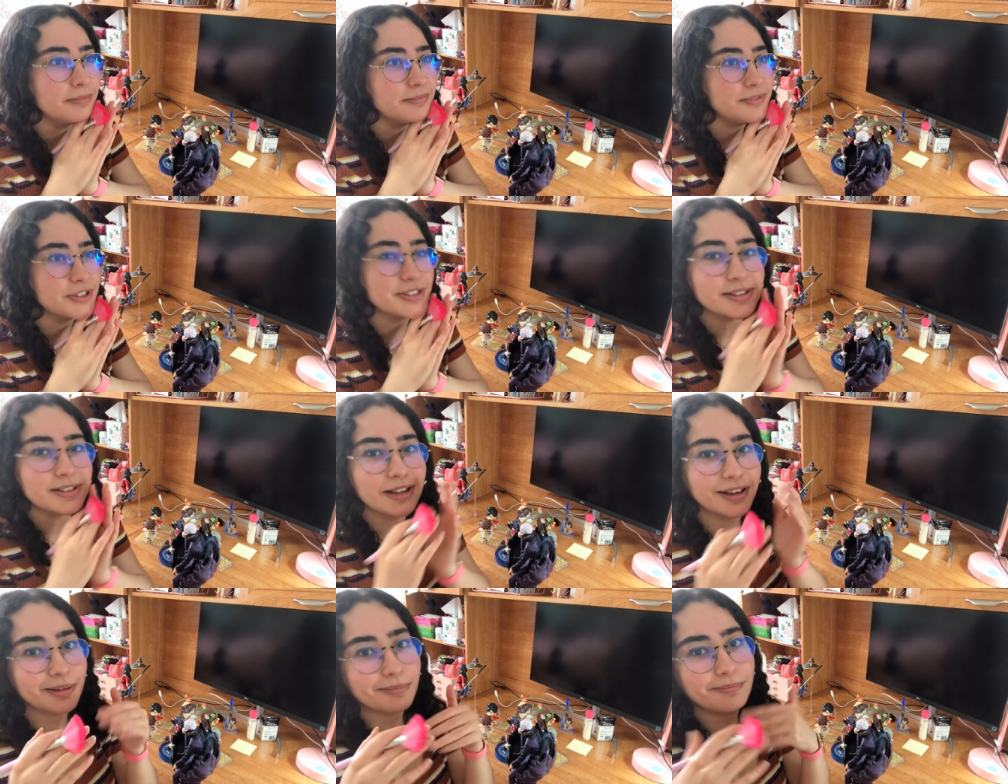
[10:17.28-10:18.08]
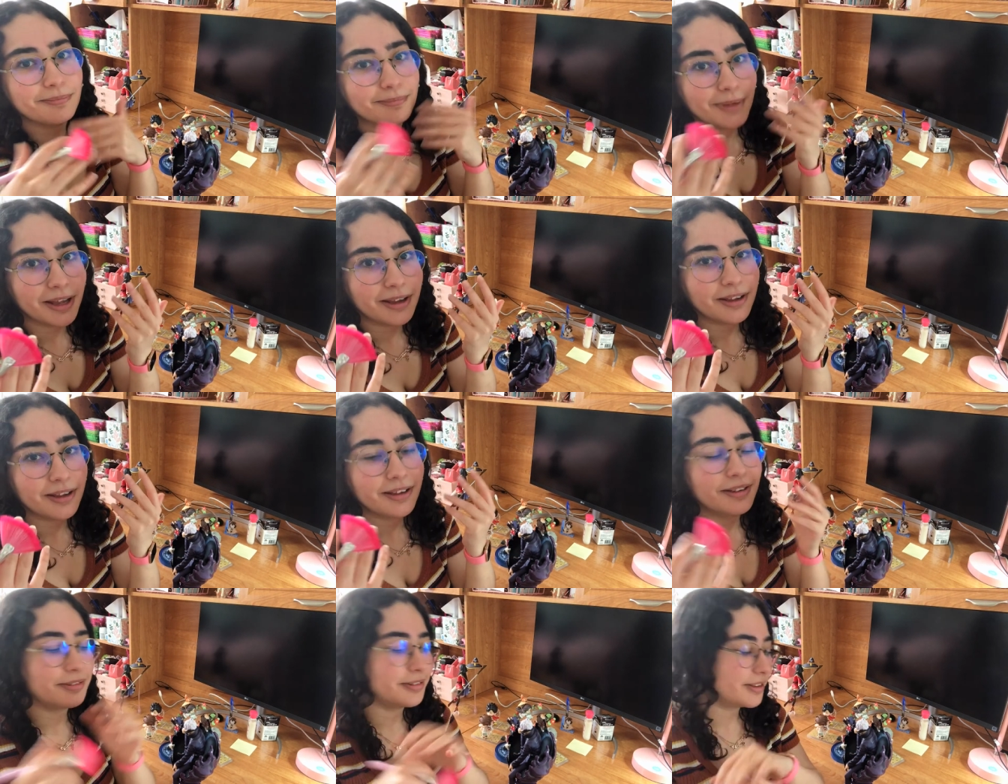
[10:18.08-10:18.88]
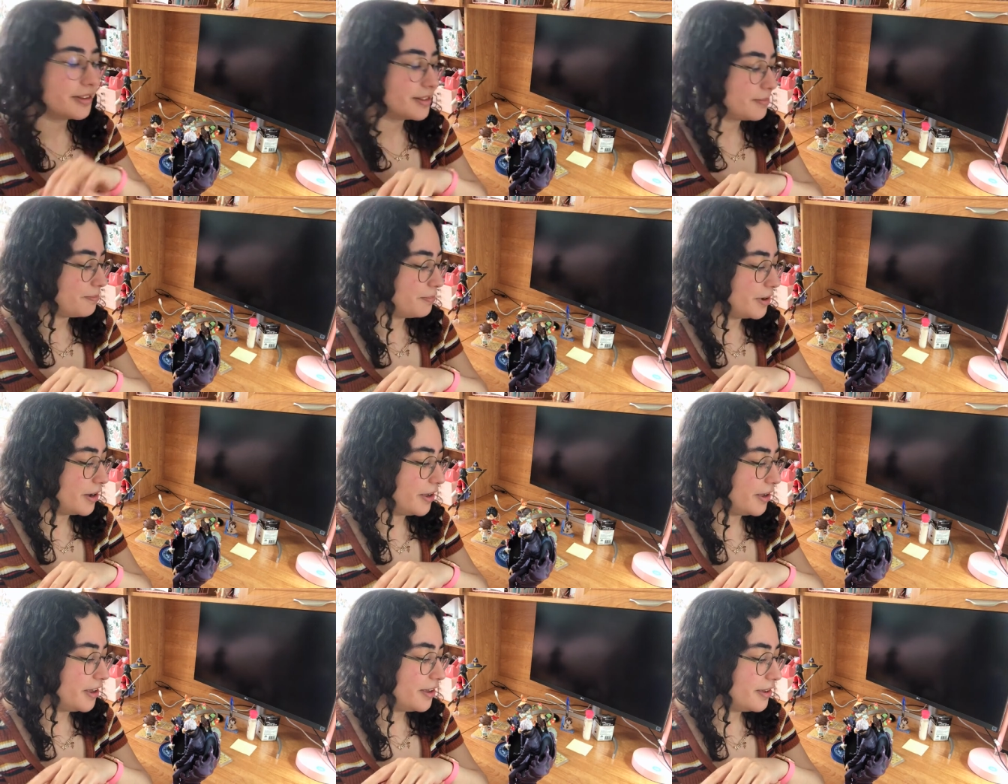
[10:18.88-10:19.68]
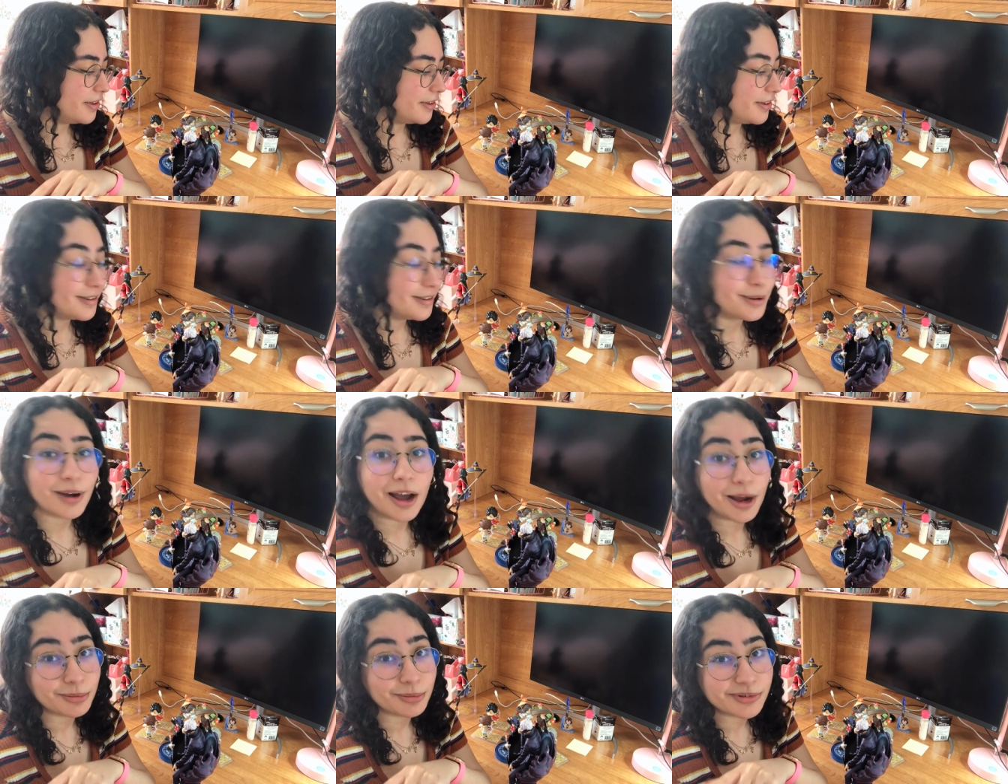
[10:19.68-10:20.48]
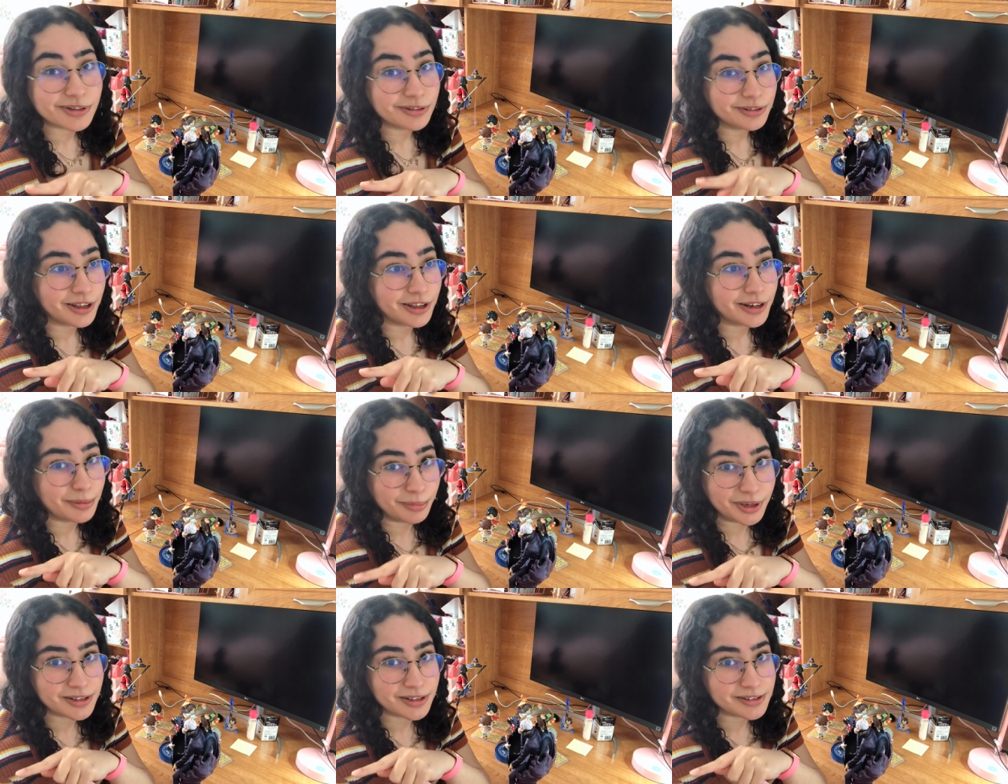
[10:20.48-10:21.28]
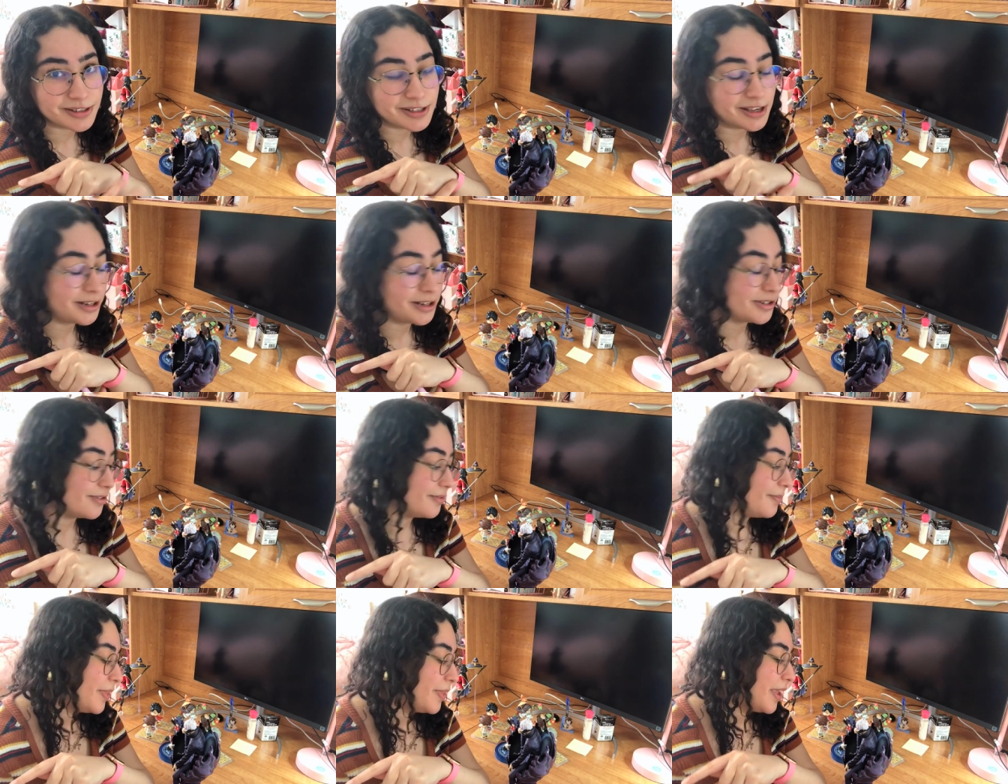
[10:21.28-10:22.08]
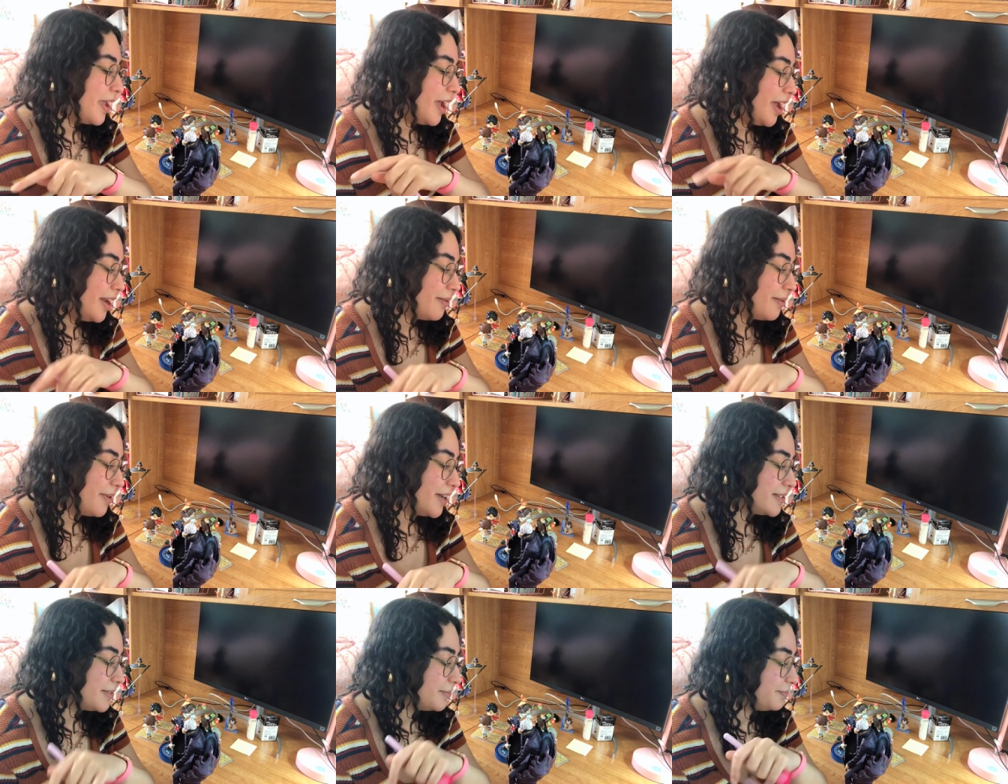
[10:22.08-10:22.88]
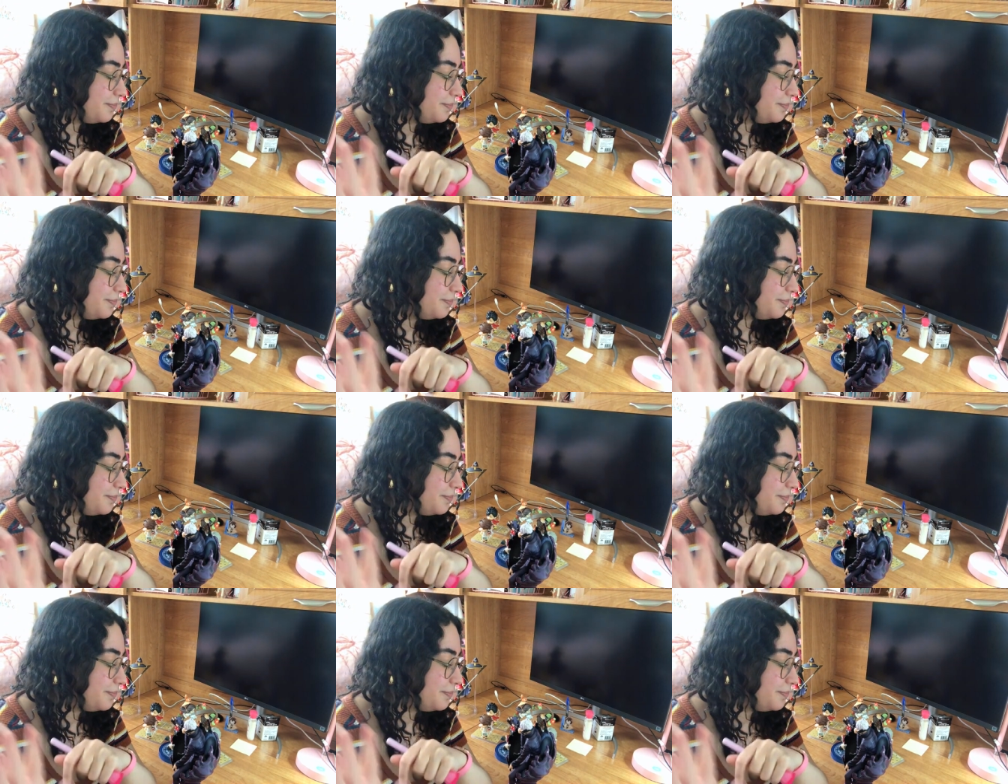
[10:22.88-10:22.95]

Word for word: Just like meh. But I would still get it because it's Yato. Anyways.